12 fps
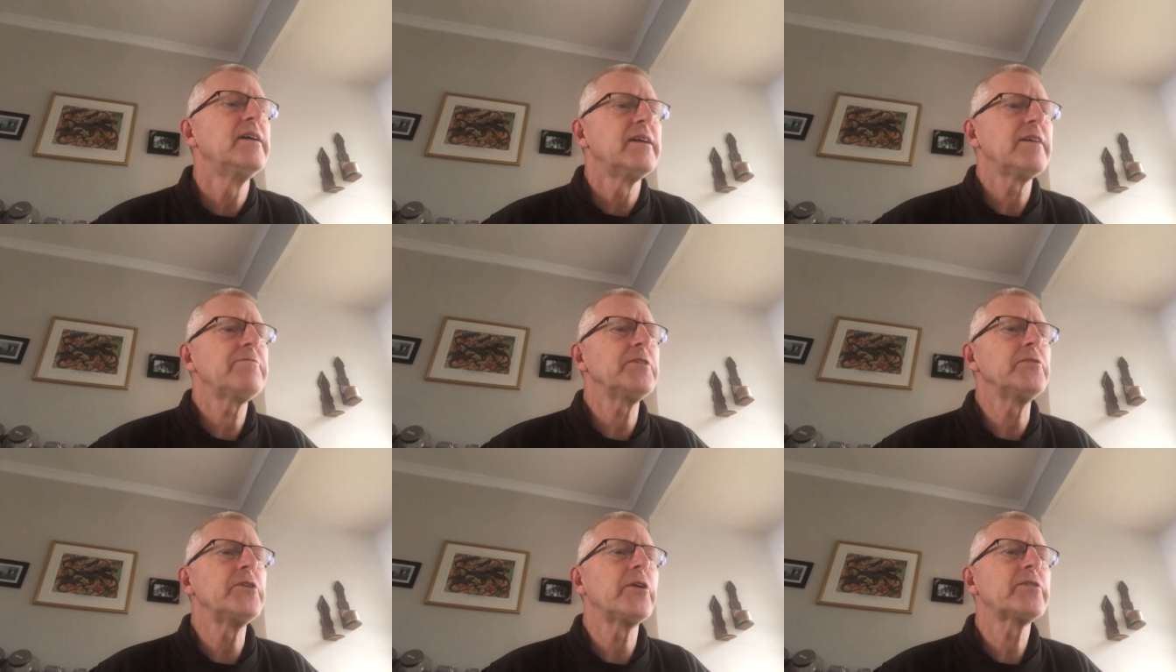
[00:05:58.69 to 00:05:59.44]
If you
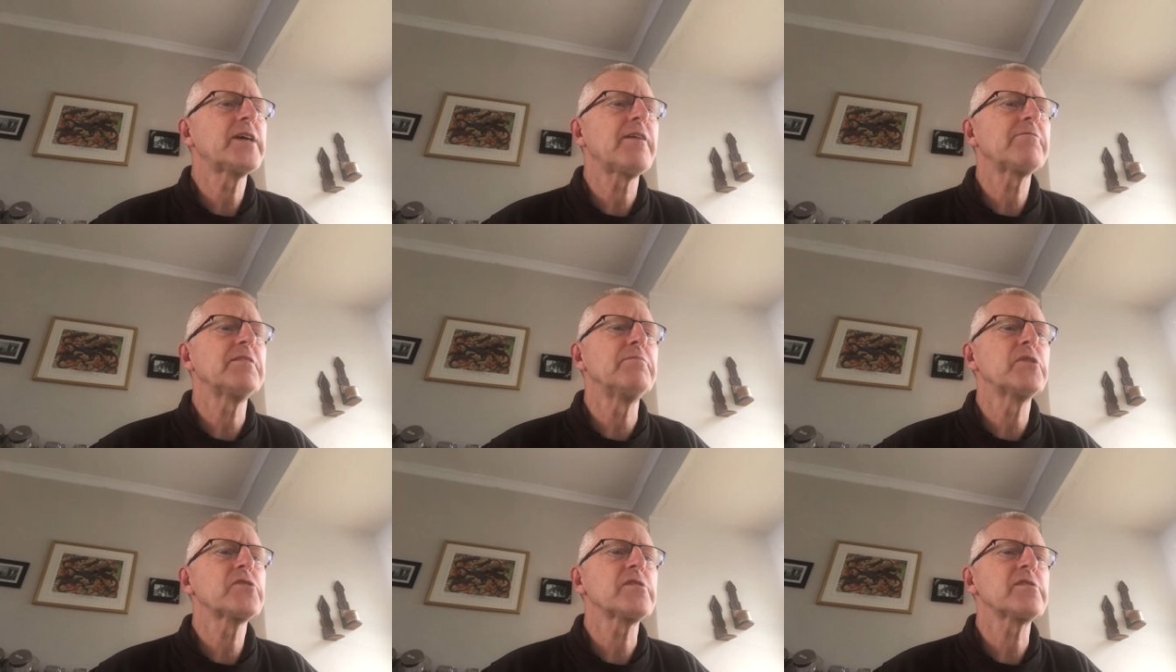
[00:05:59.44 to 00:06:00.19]
don't have the
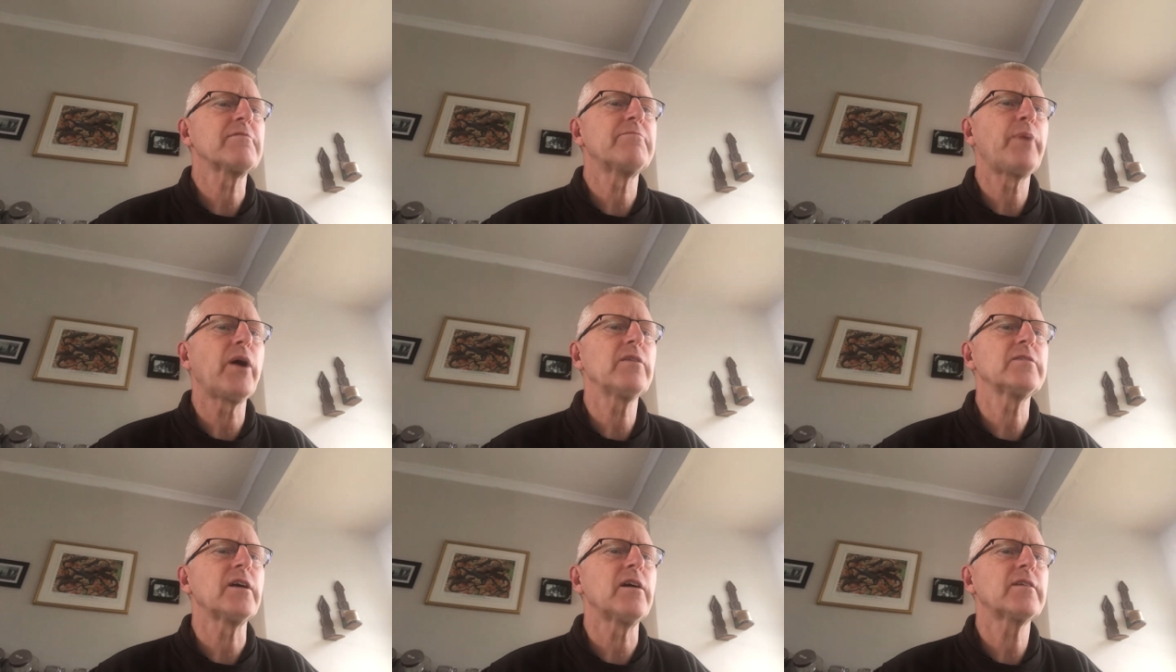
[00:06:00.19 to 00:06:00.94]
muscles of
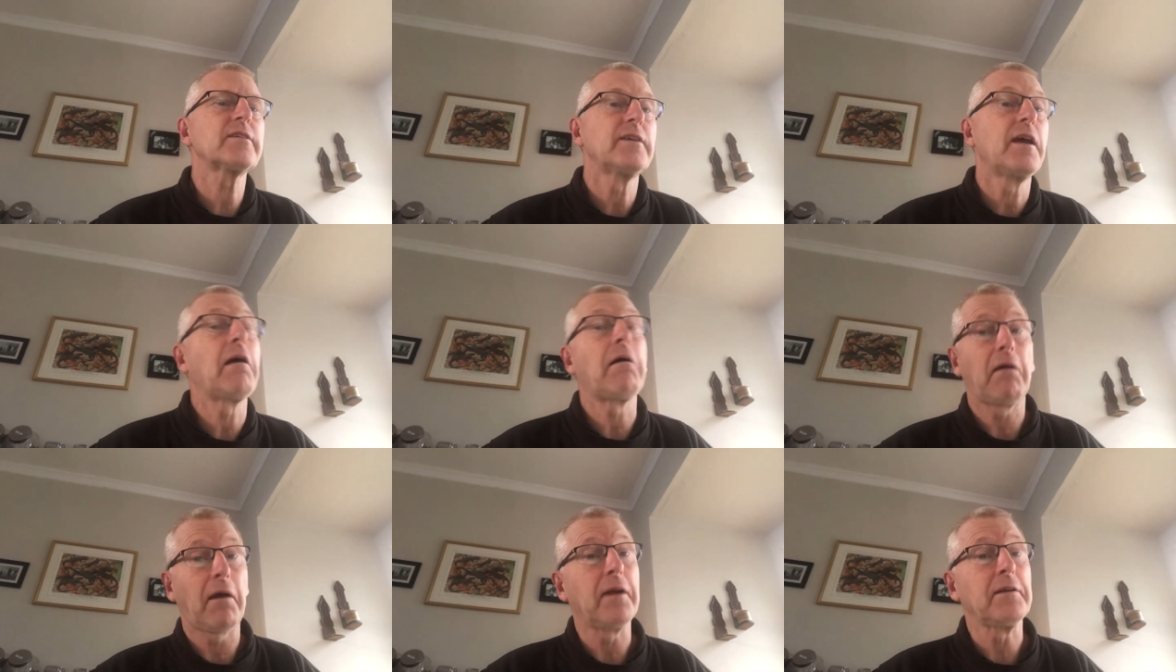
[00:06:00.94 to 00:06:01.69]
Poldark,
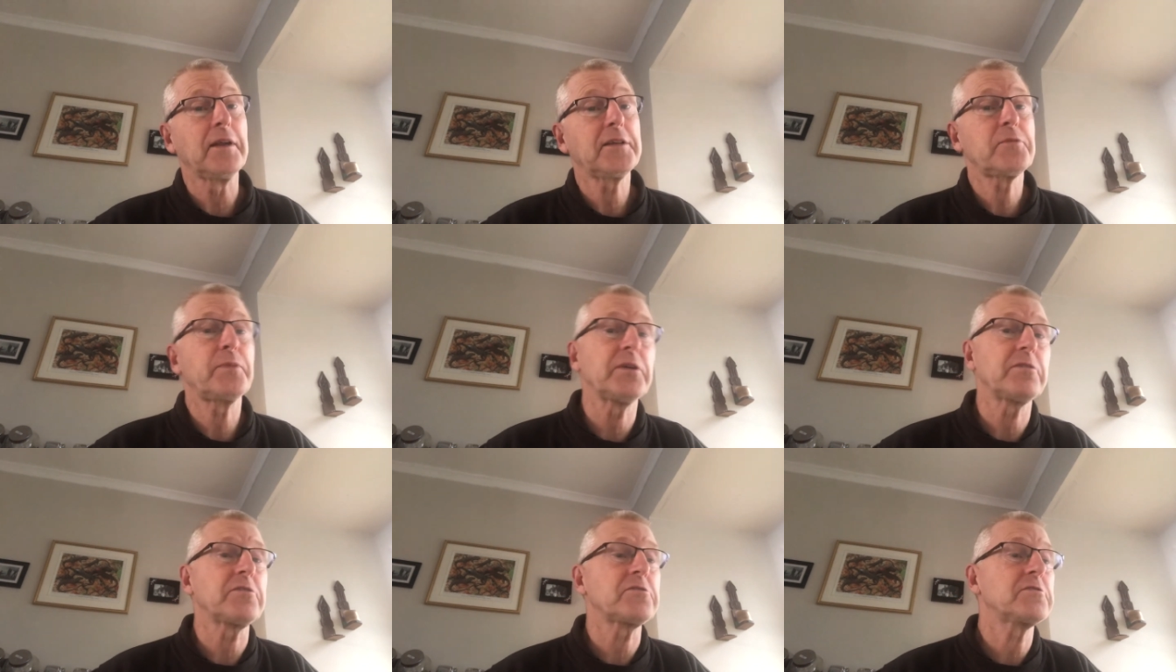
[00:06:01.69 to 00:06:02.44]
and let's be
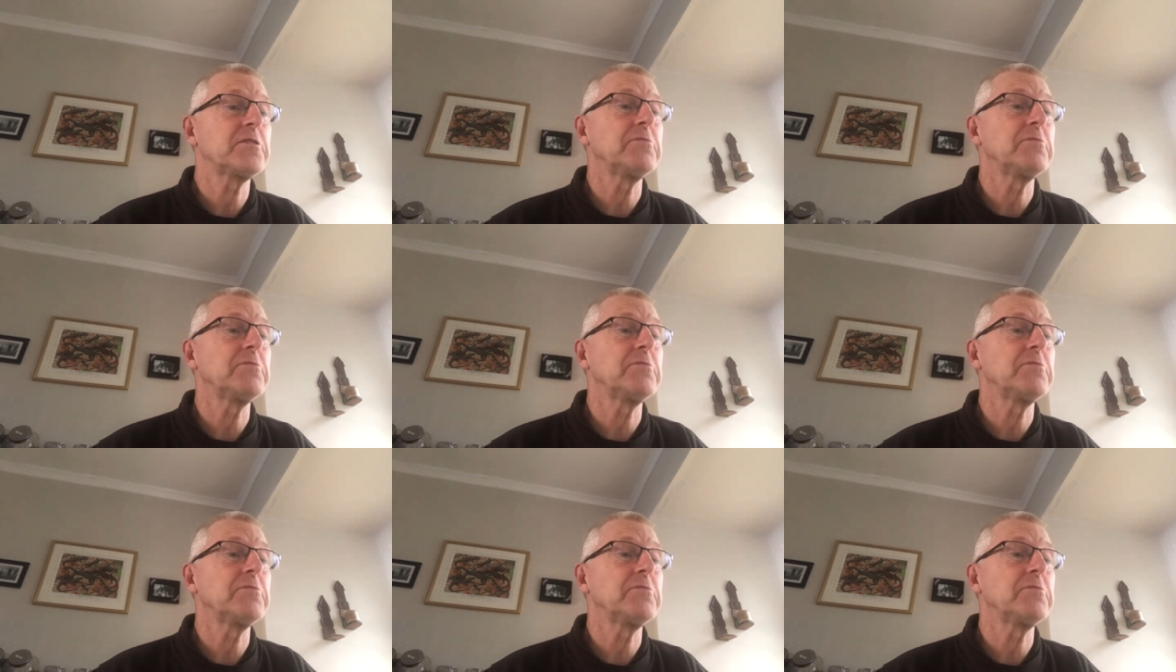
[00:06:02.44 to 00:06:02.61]
honest, who